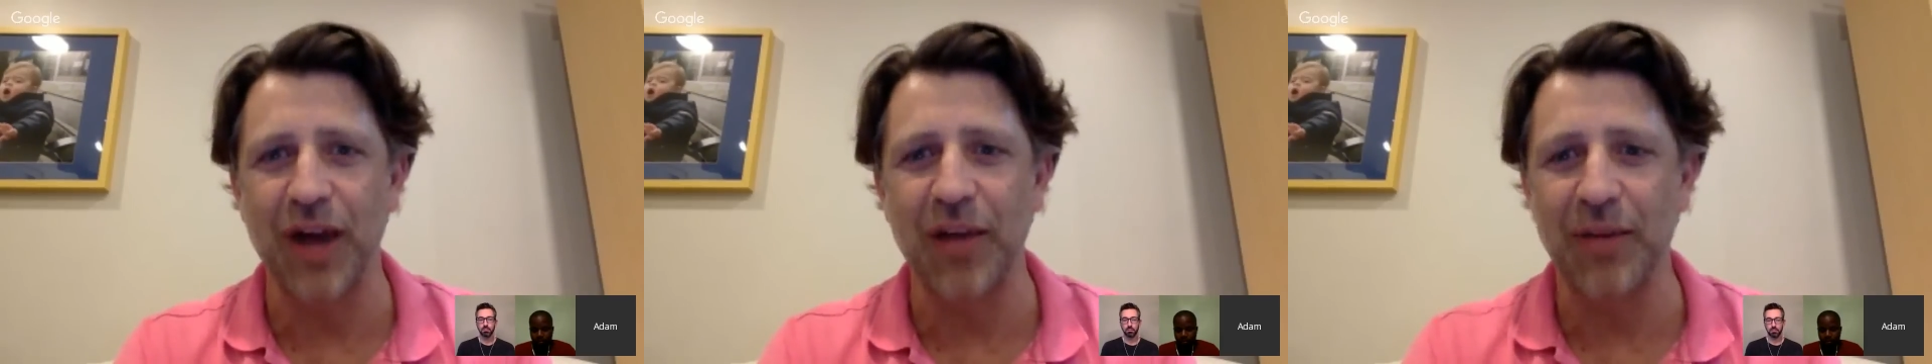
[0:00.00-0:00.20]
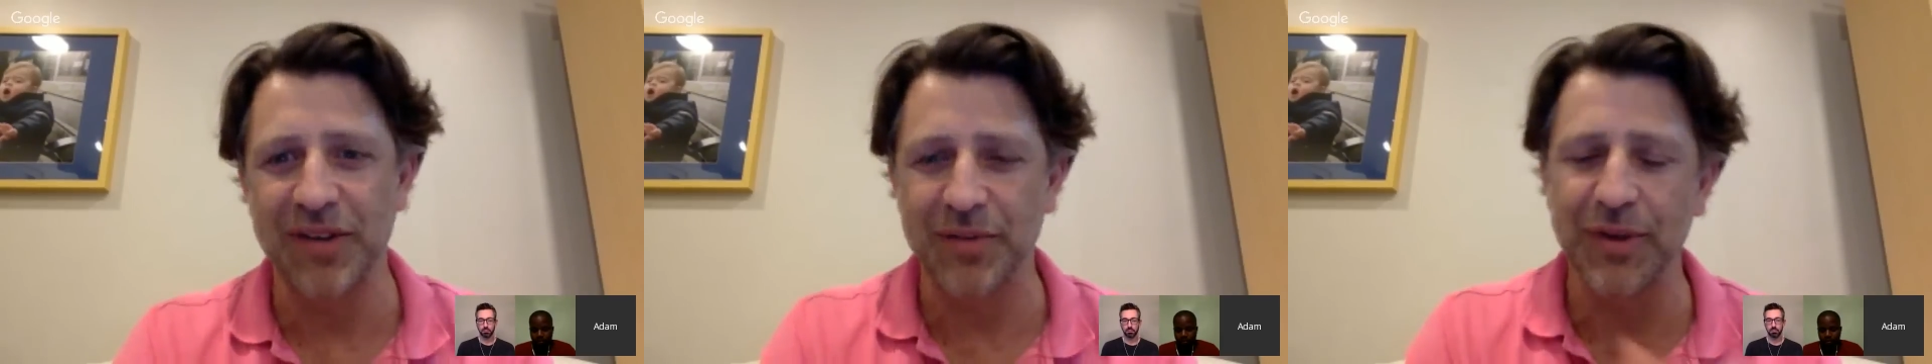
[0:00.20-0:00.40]

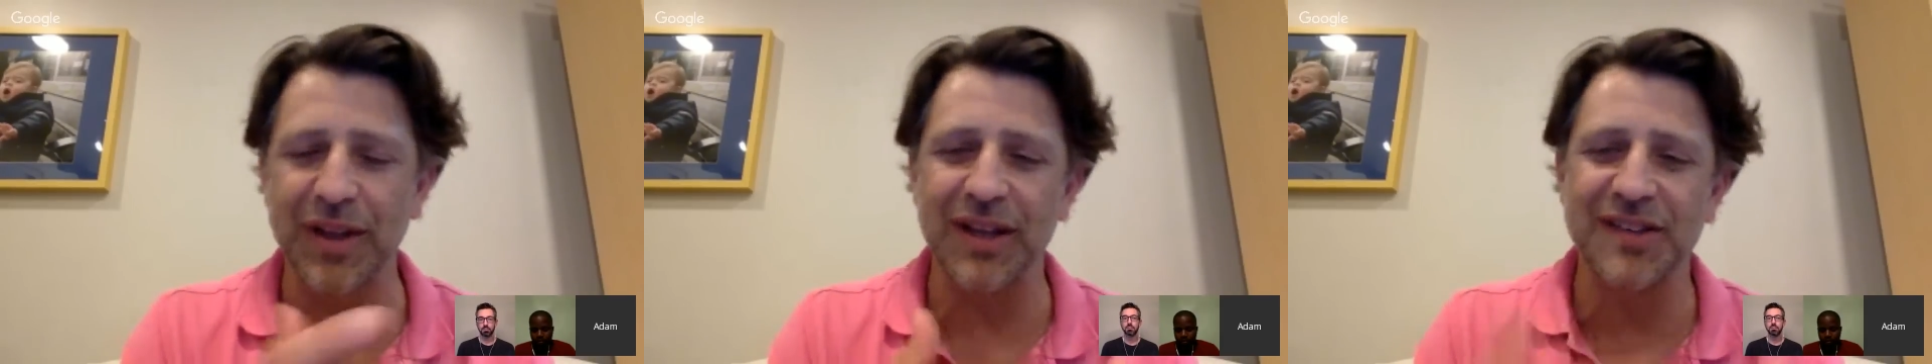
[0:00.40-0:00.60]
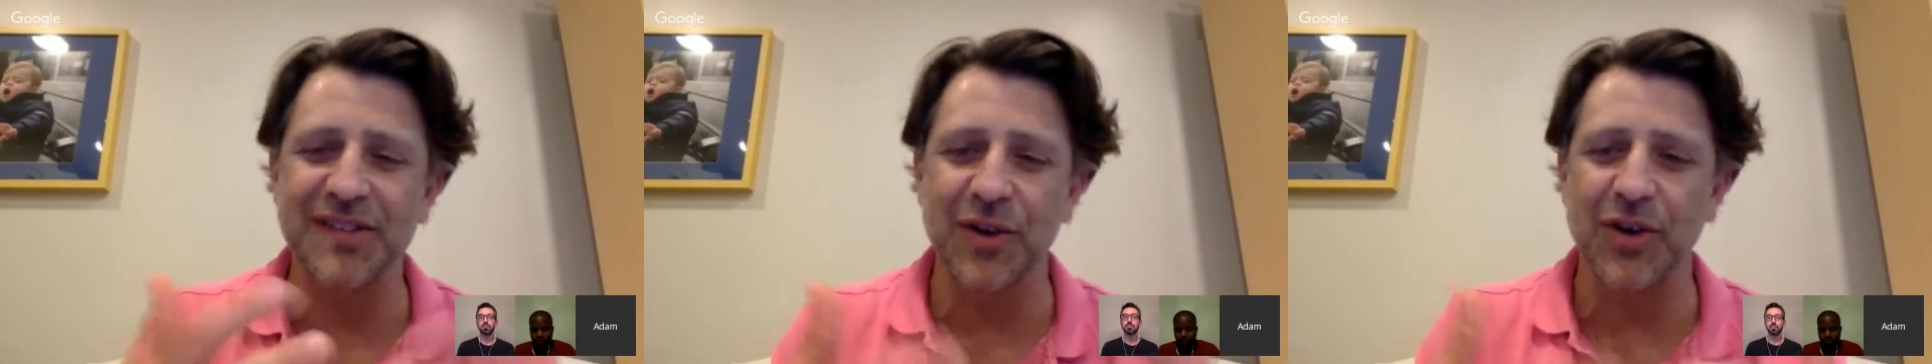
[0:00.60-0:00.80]
but it's really
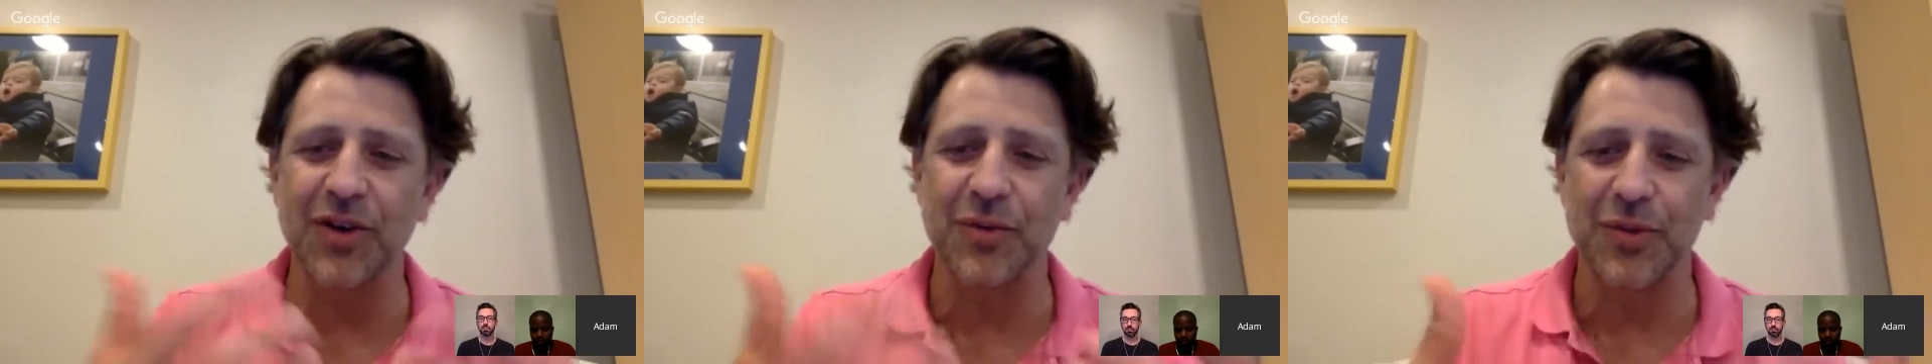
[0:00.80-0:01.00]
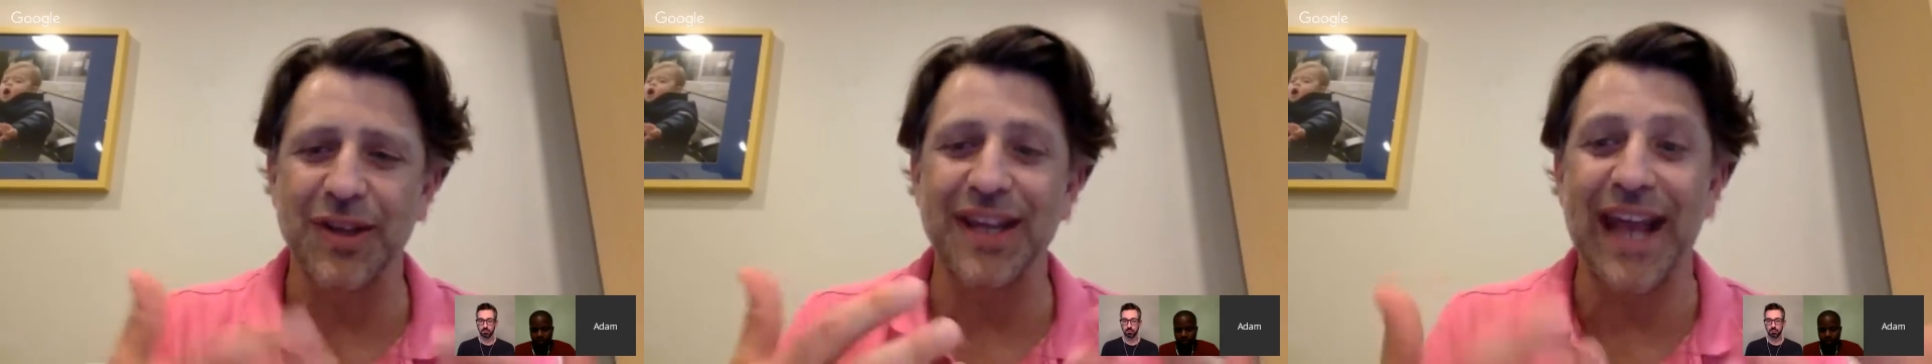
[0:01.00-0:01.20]
started to
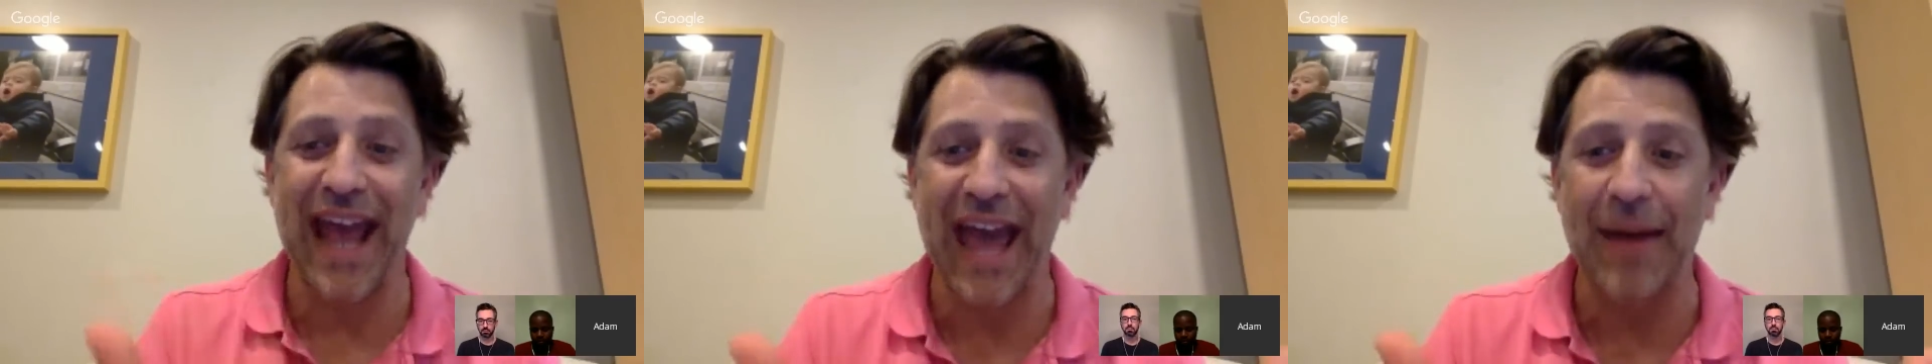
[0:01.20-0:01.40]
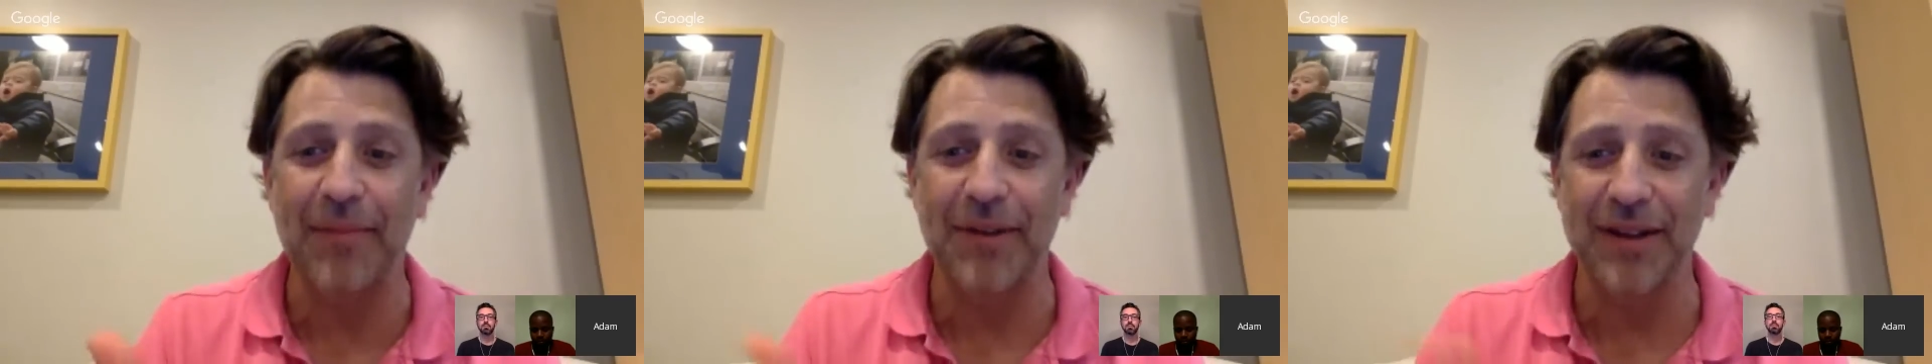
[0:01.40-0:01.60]
really
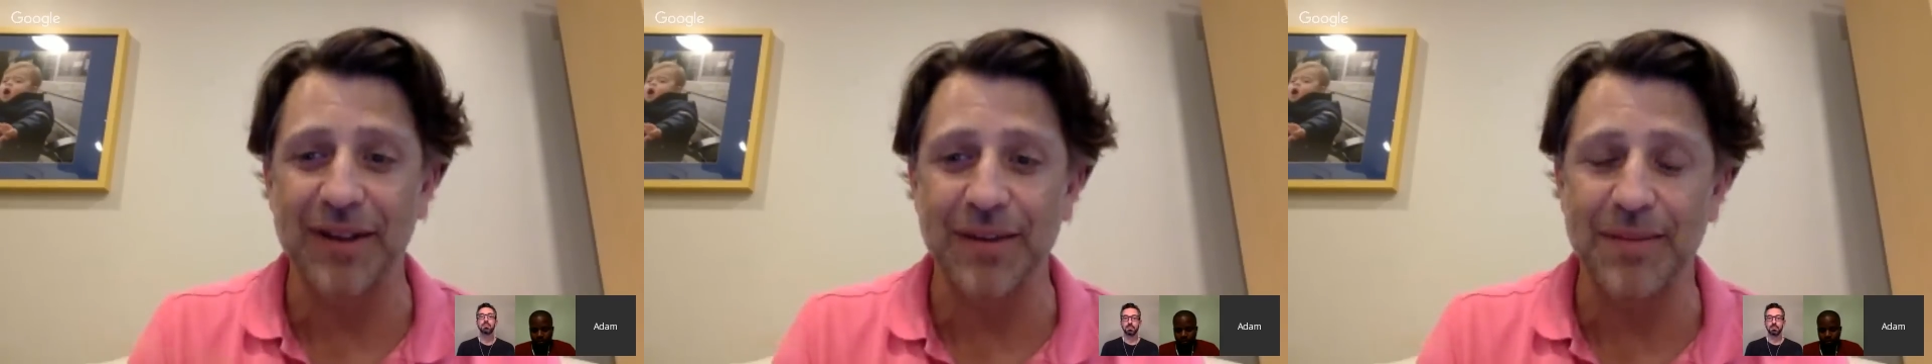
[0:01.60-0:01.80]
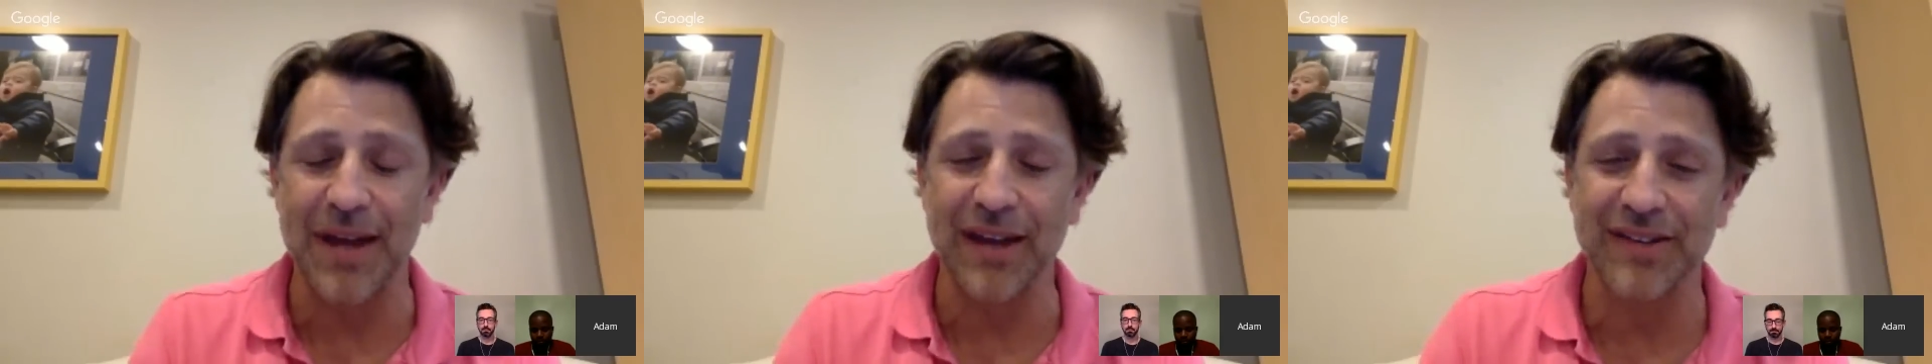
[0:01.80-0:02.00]
happen in the
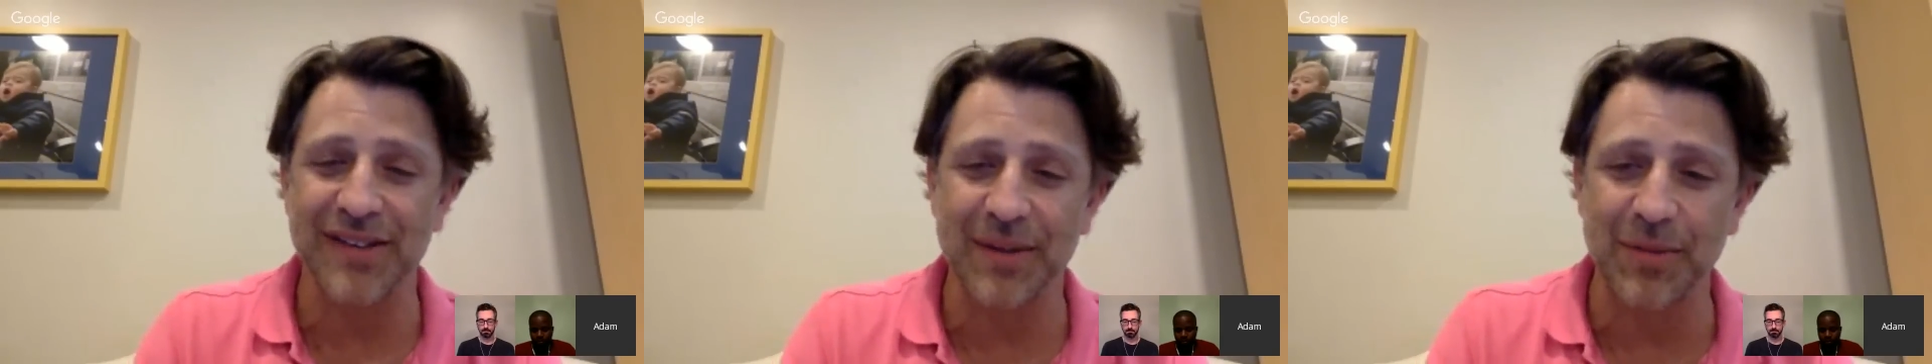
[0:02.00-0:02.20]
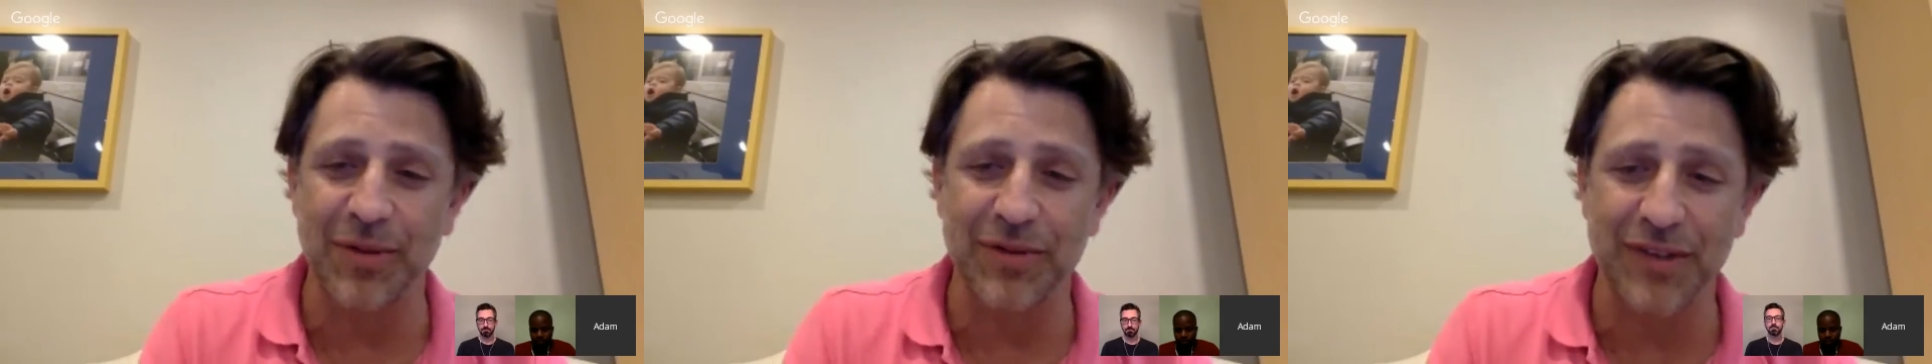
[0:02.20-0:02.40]
past
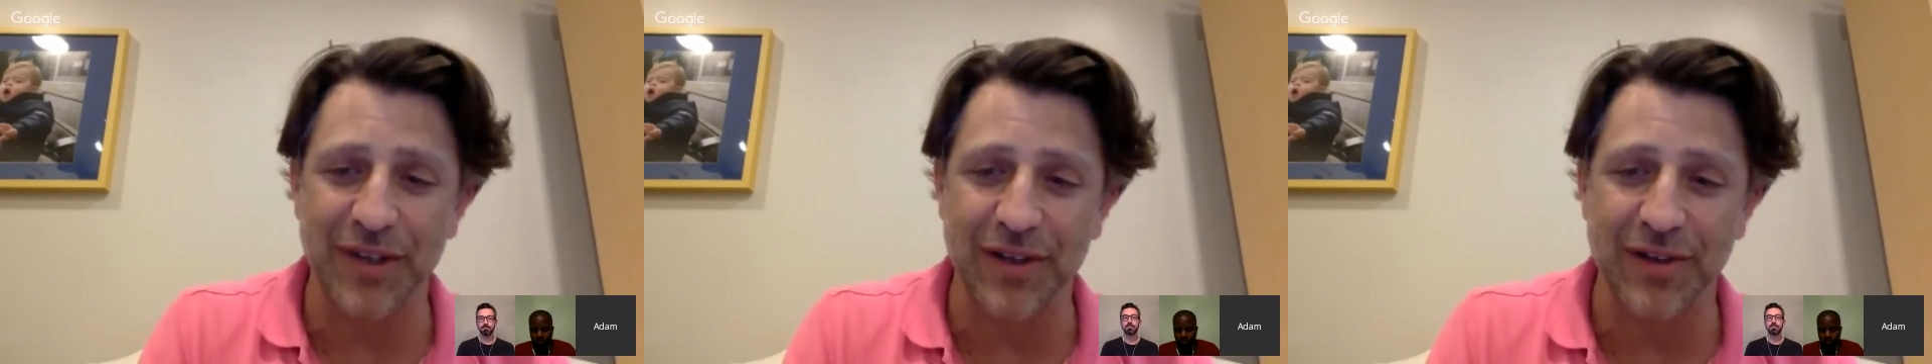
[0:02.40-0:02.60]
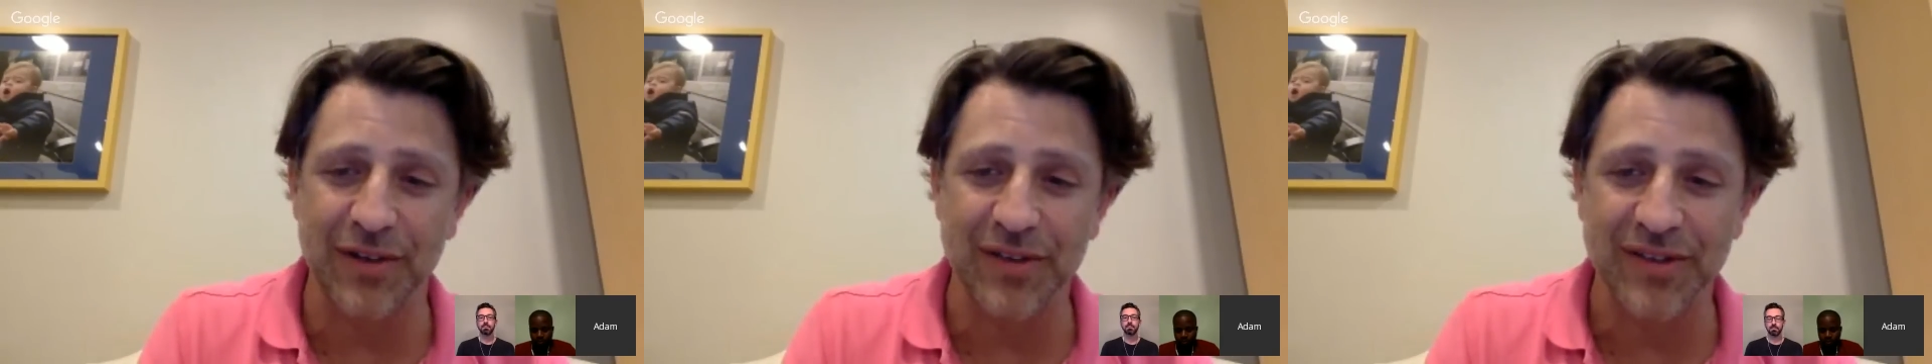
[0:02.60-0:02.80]
couple of
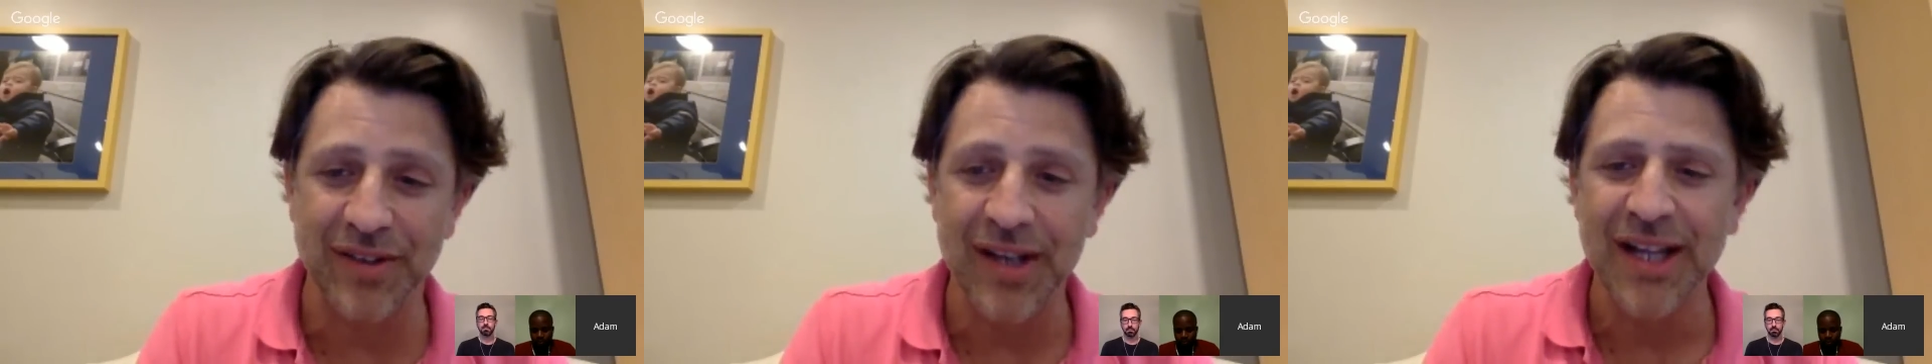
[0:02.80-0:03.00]
years.